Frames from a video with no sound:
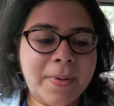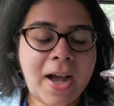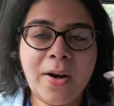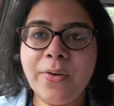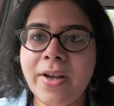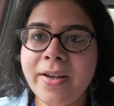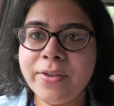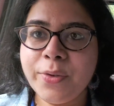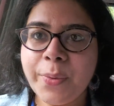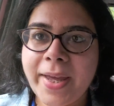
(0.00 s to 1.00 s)

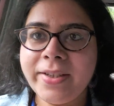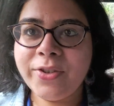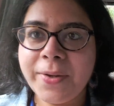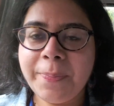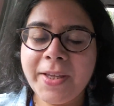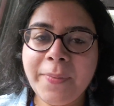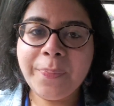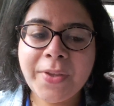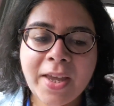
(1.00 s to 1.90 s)
Howrah to NJP,